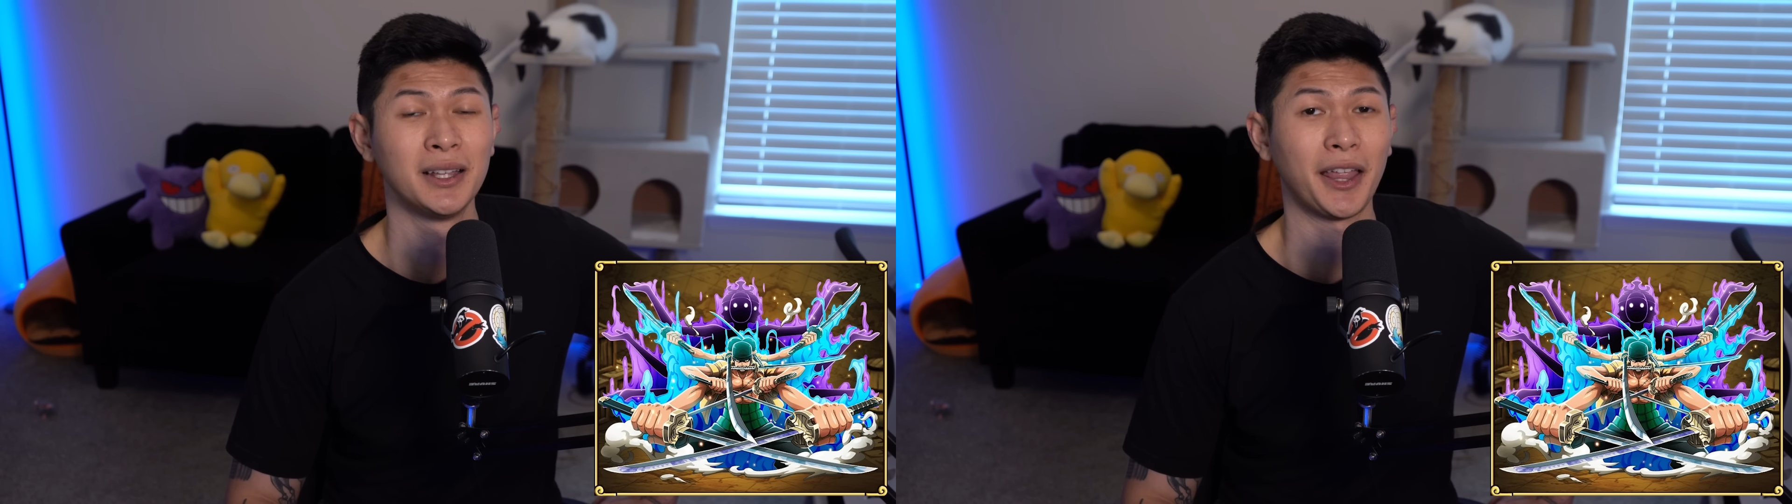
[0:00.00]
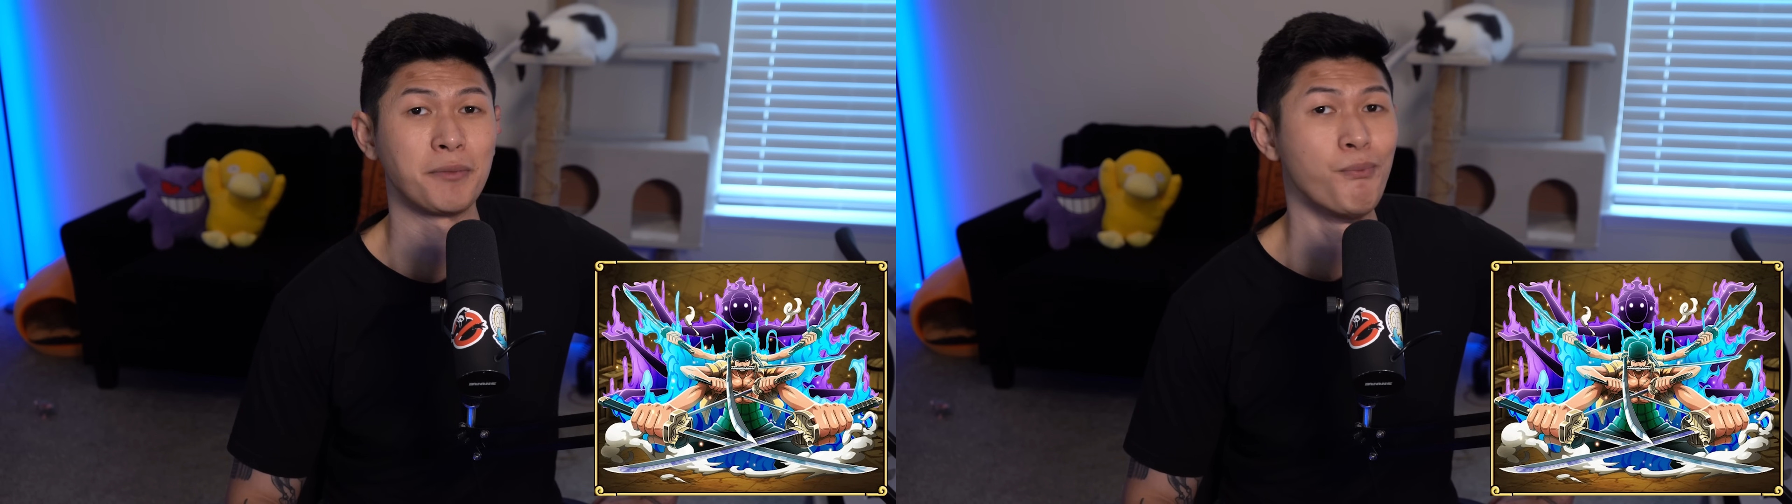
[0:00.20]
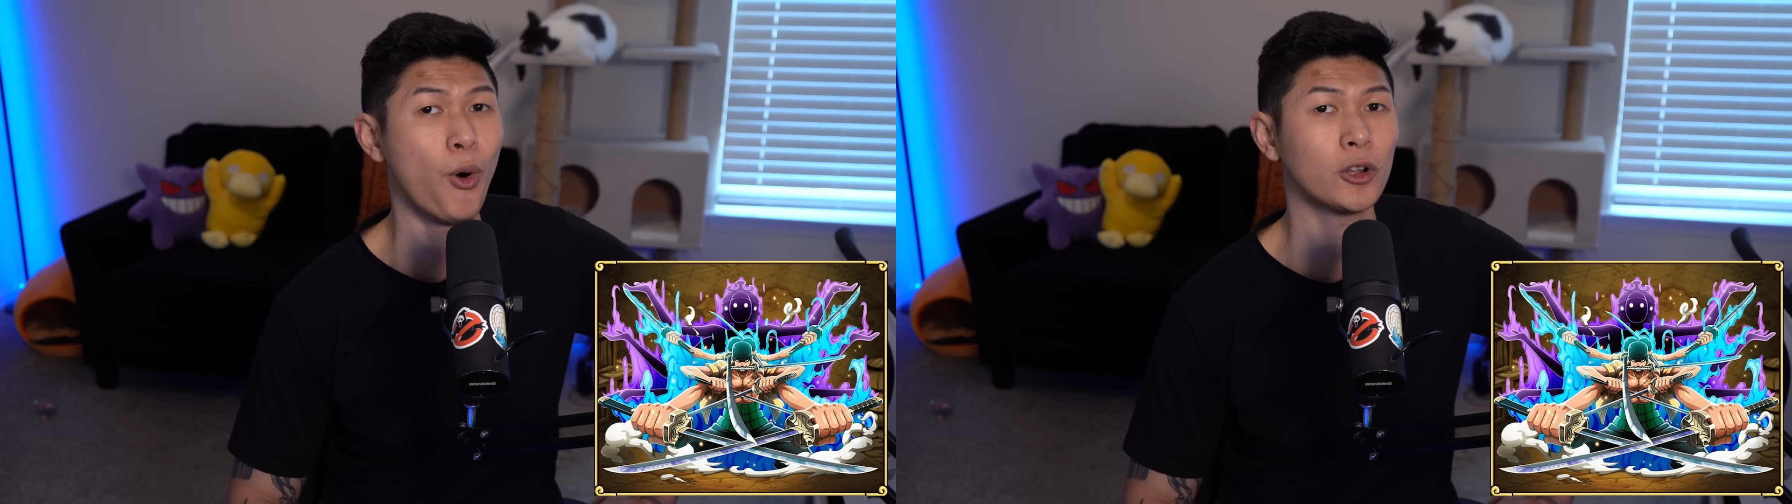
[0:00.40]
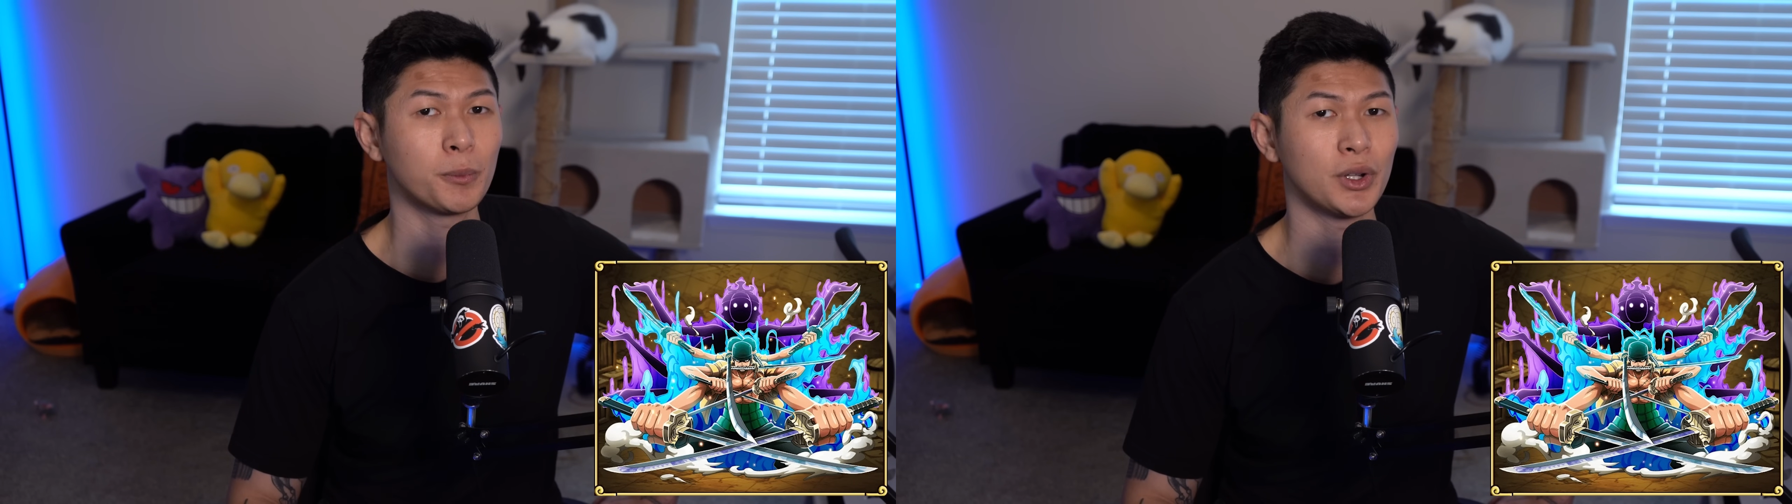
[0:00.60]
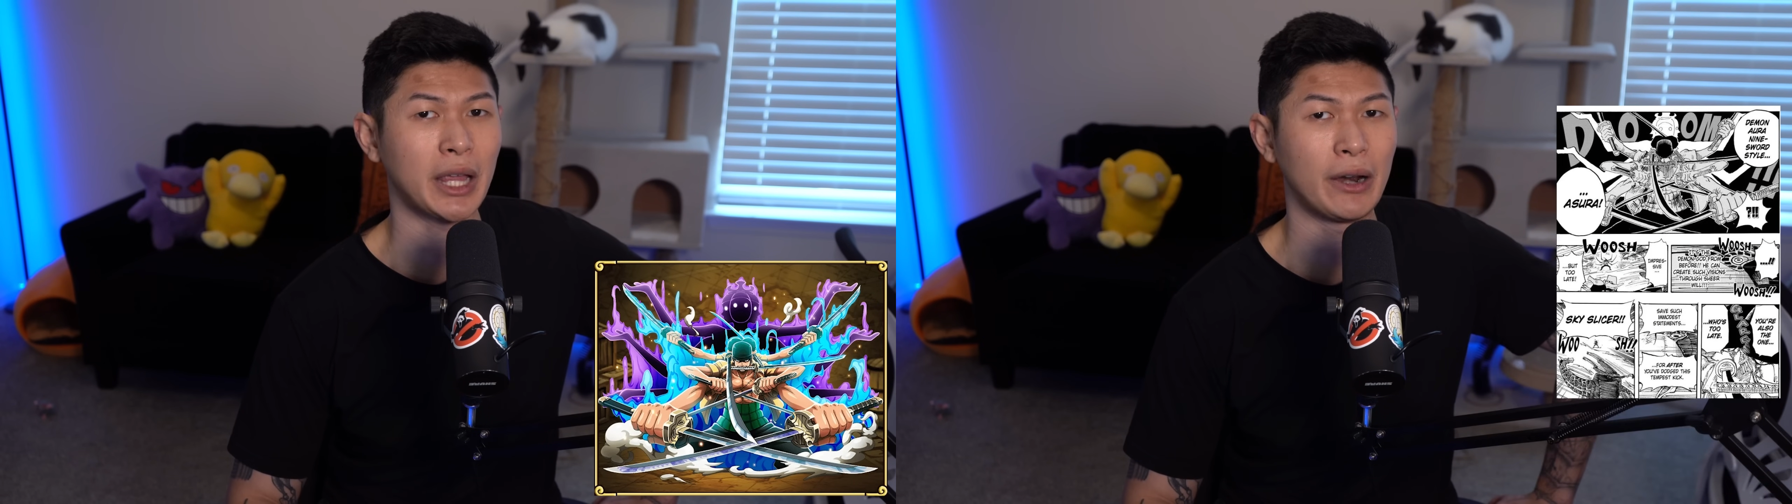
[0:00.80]
Like,
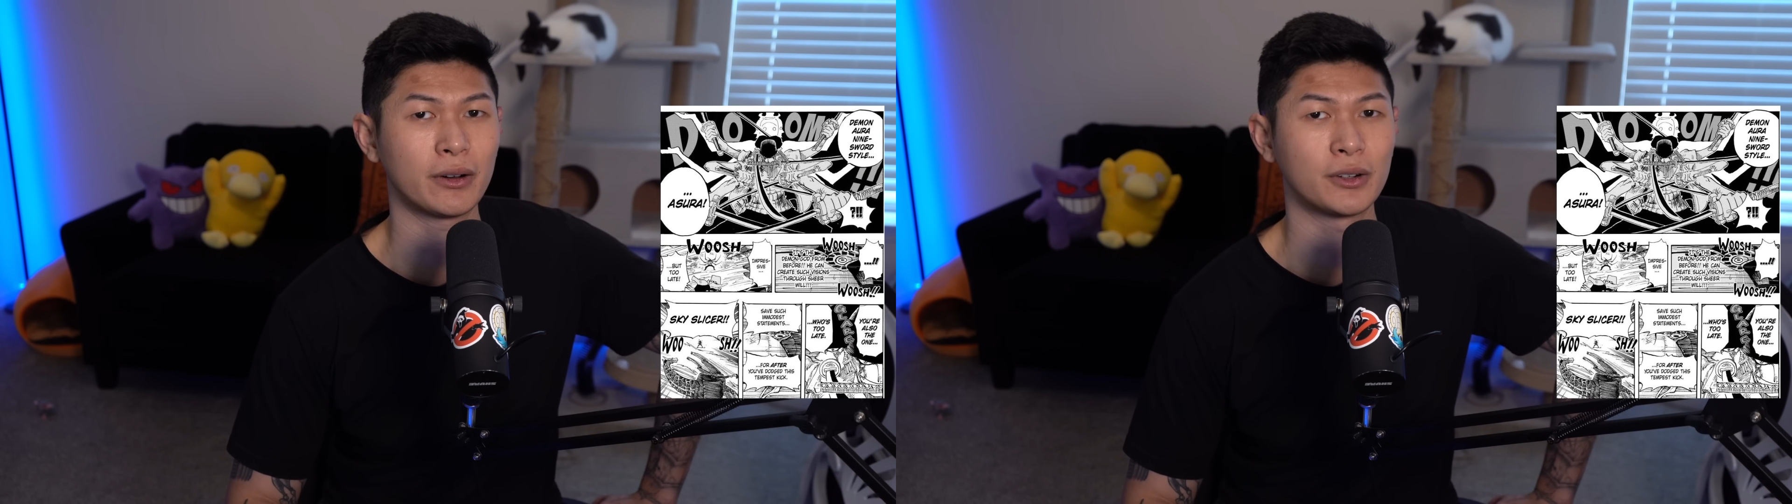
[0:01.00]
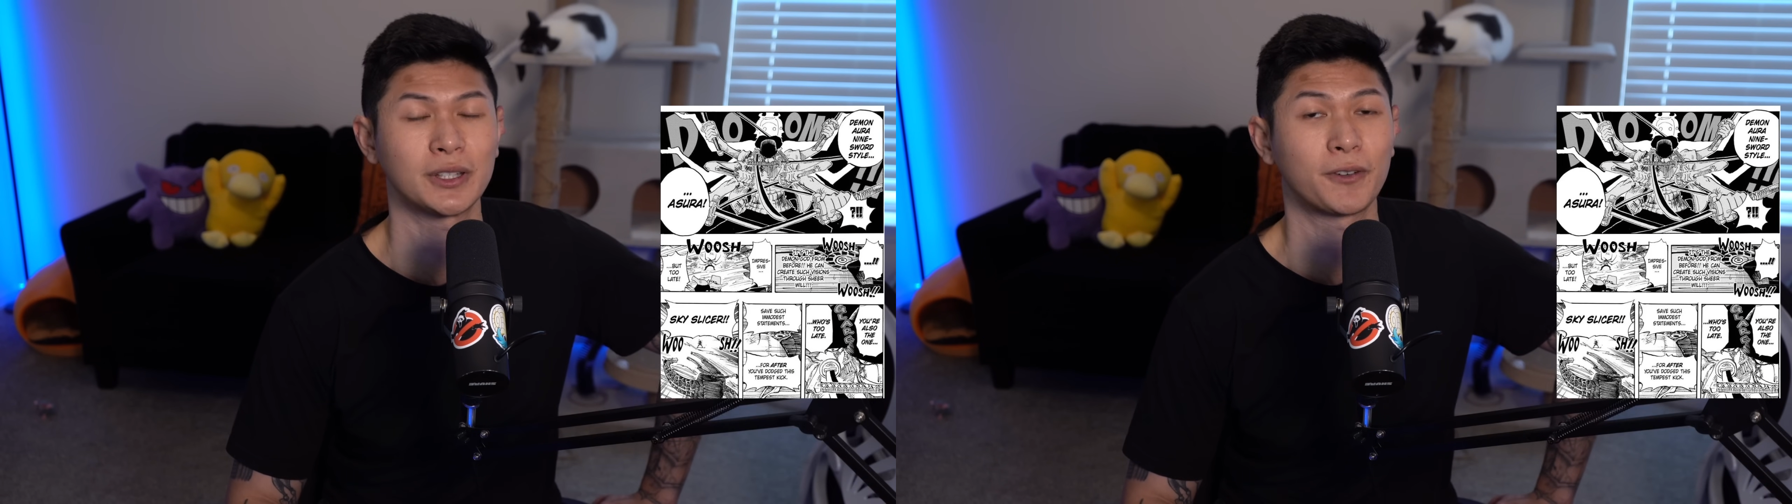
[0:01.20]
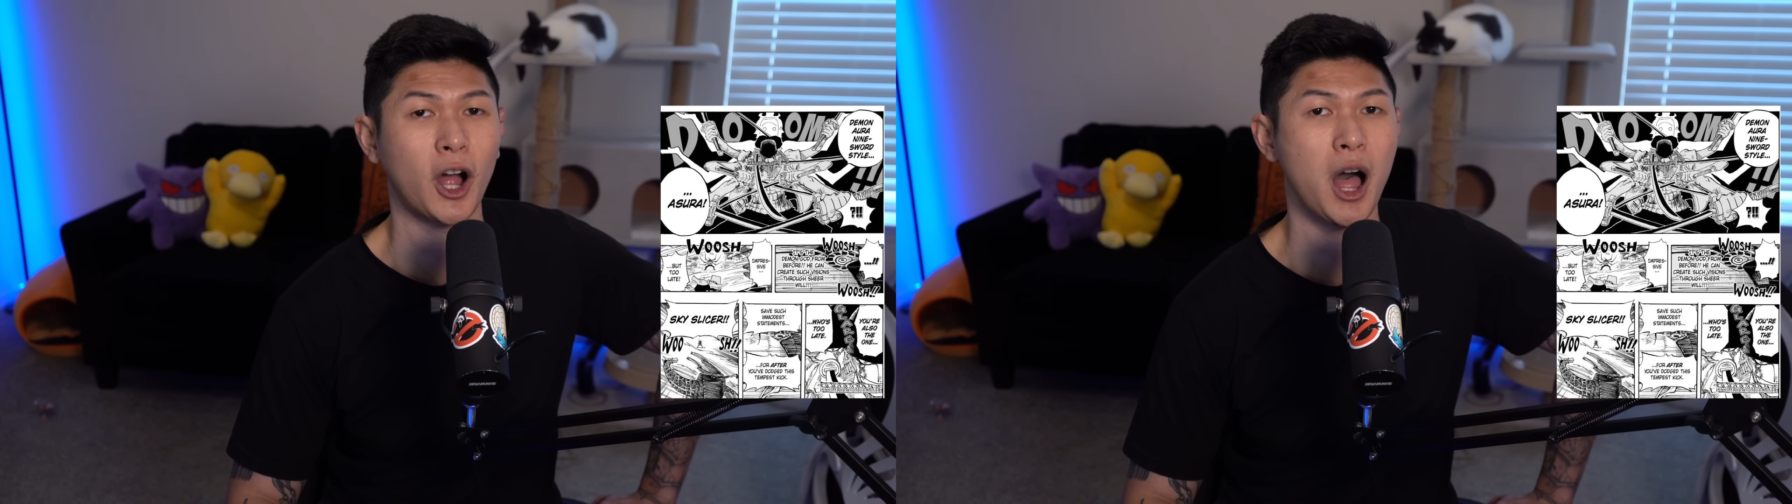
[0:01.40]
multiple characters have